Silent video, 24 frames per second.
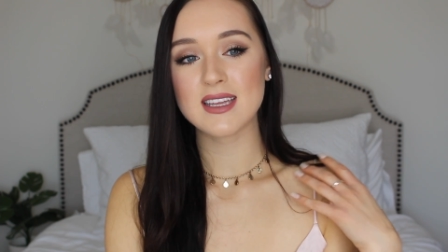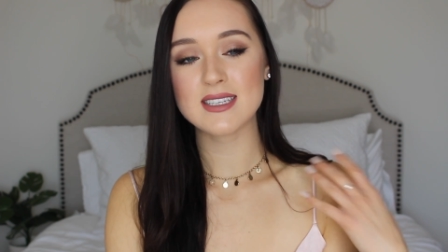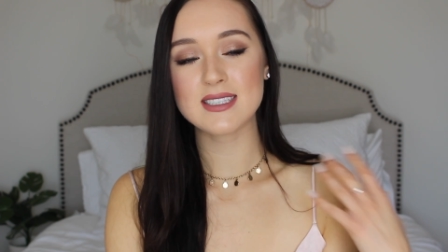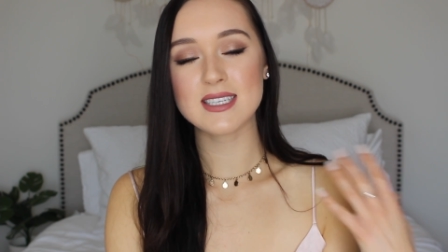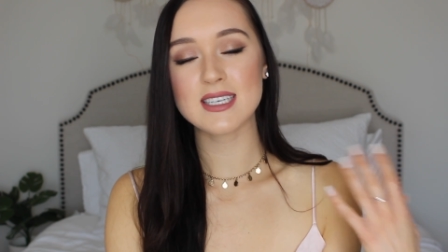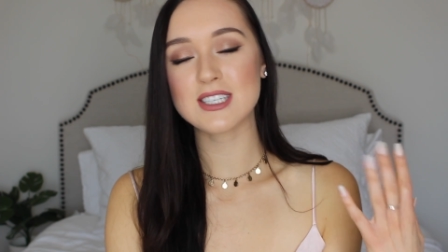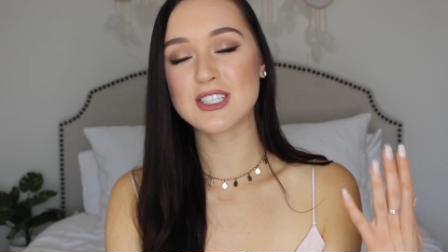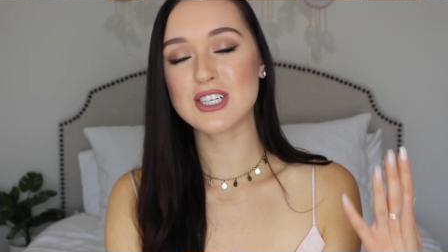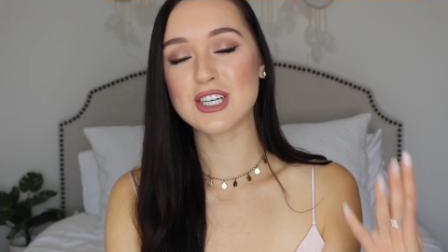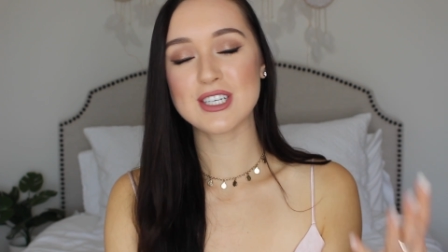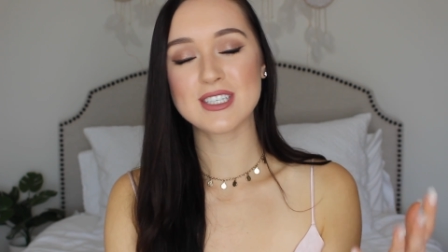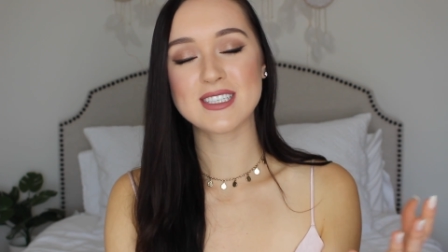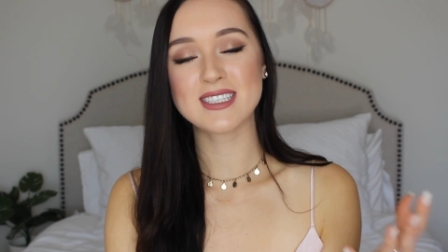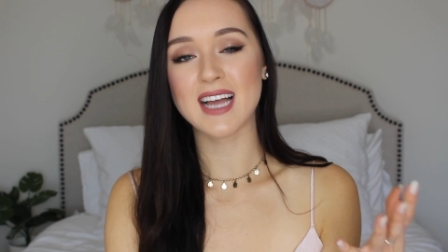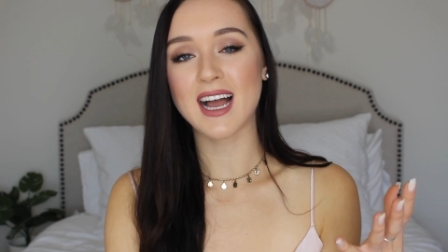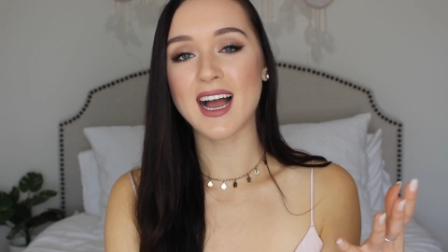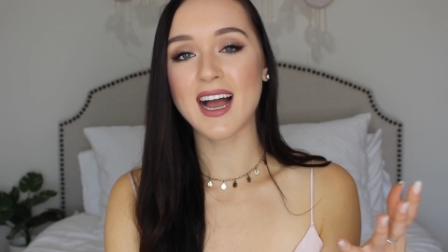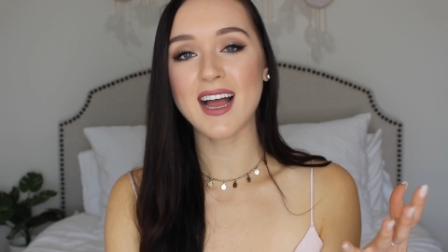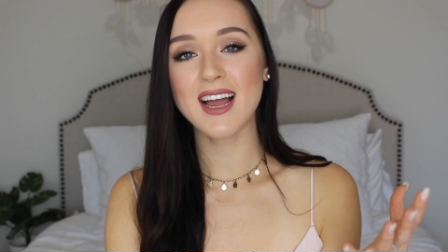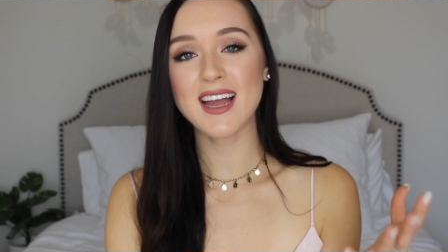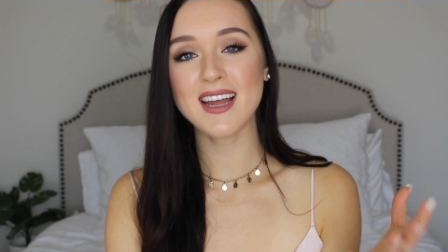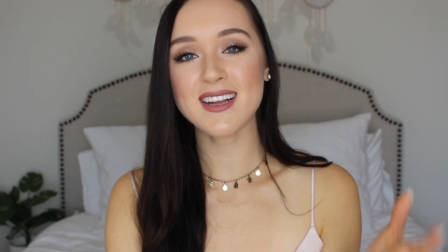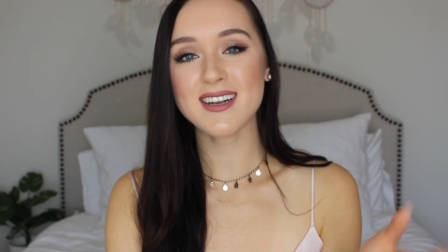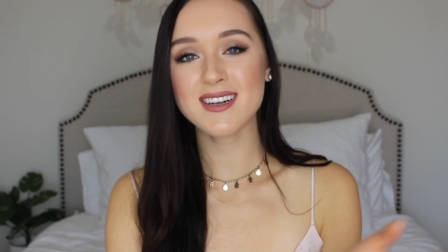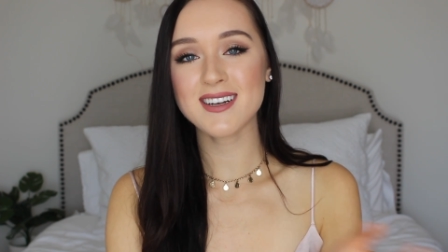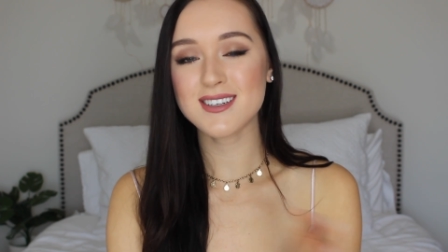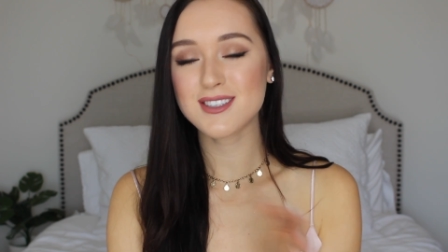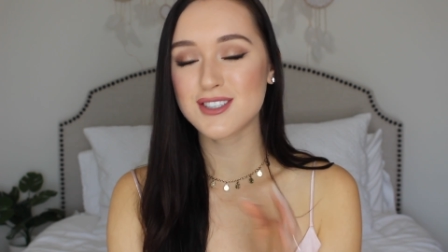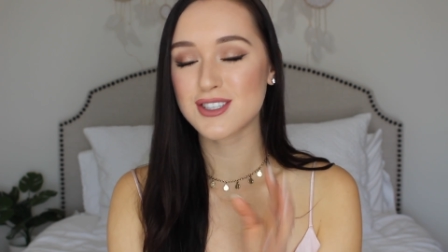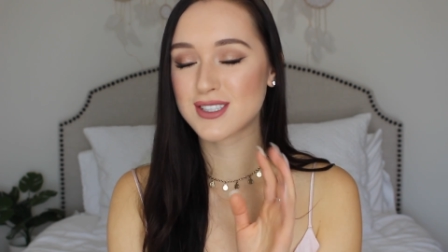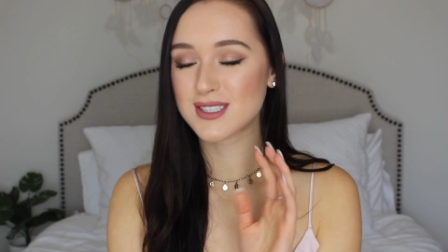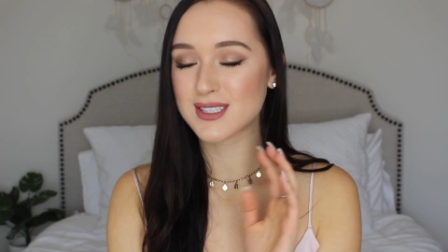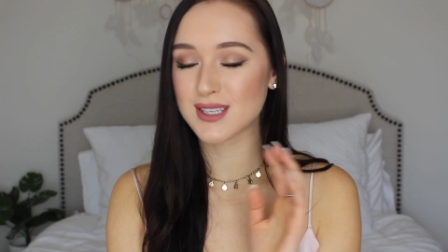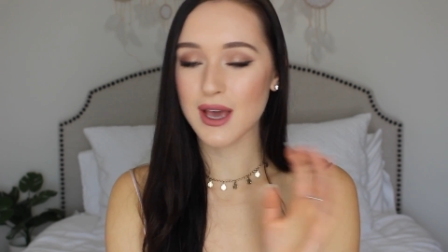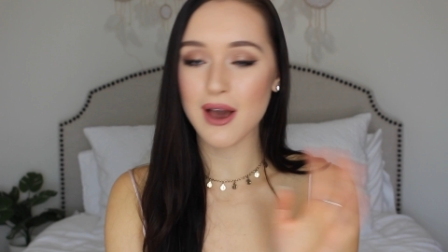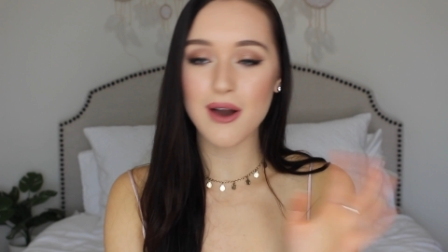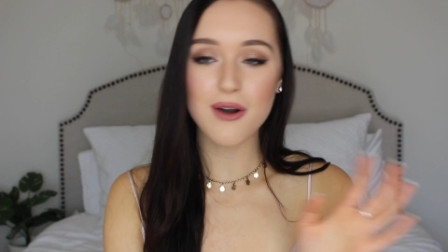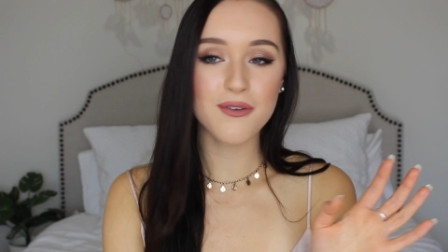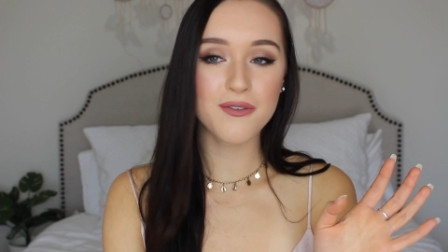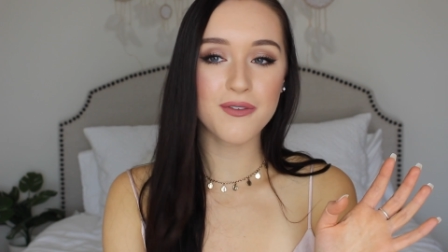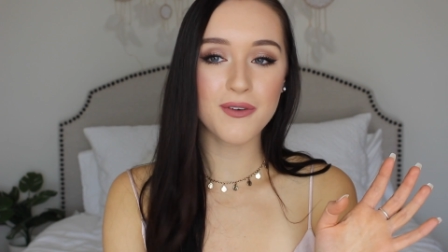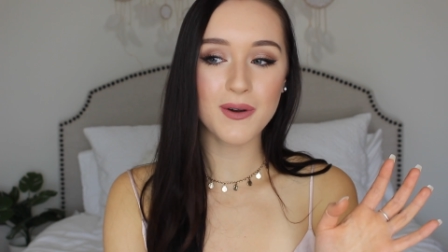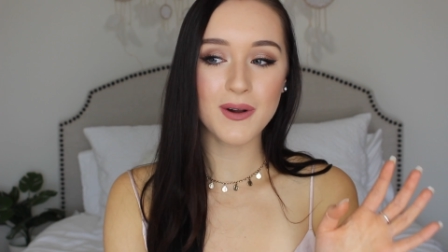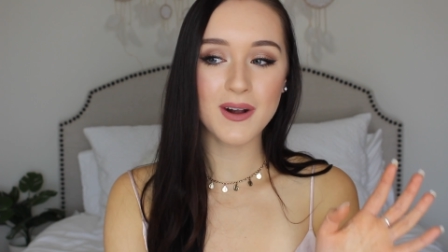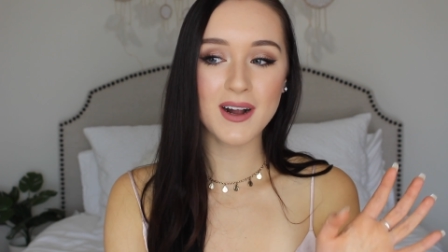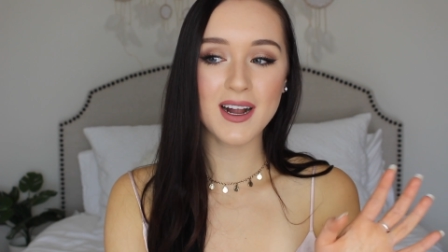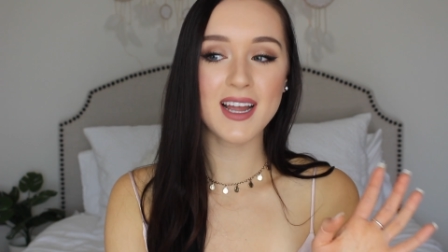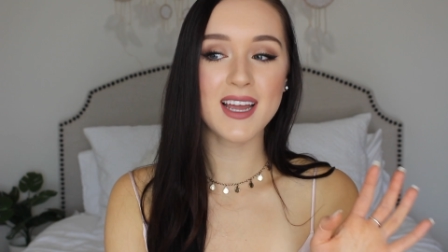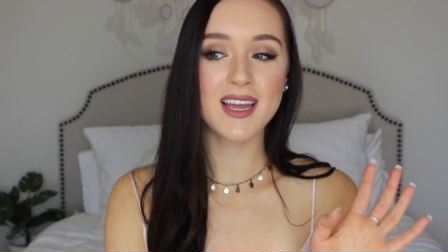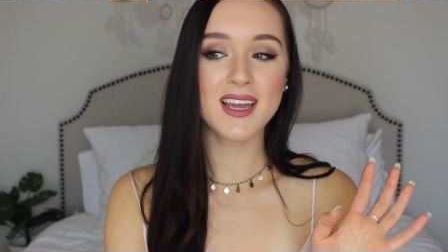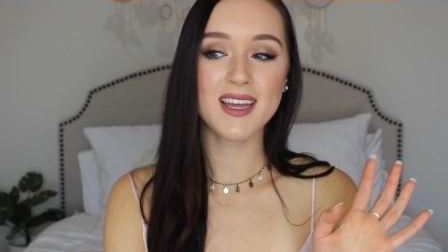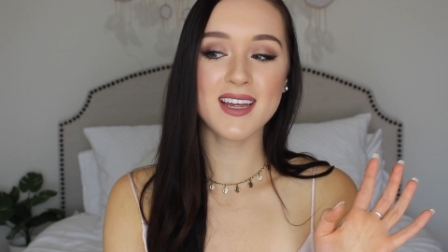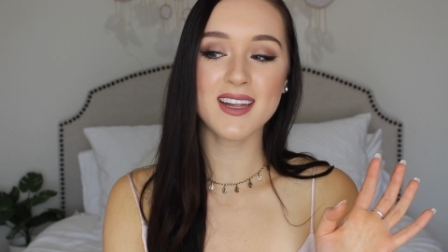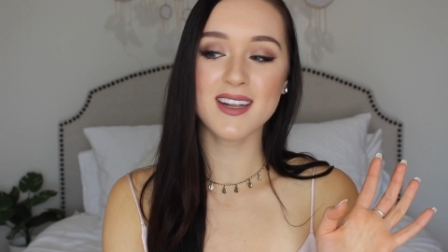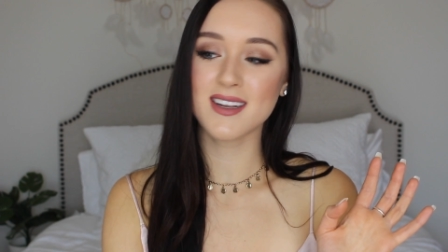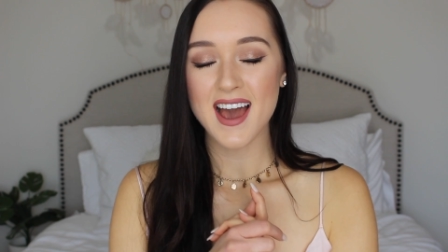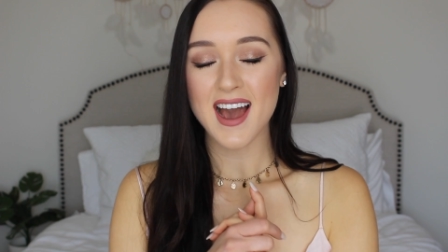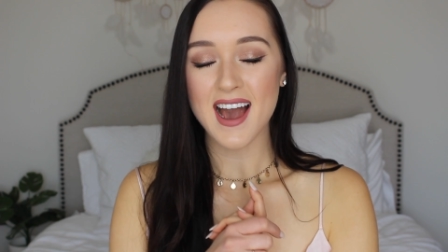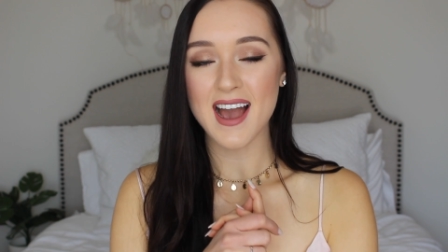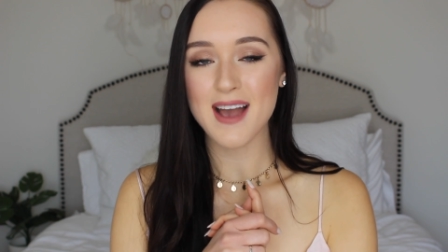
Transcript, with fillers: this is your sign. Just go for it.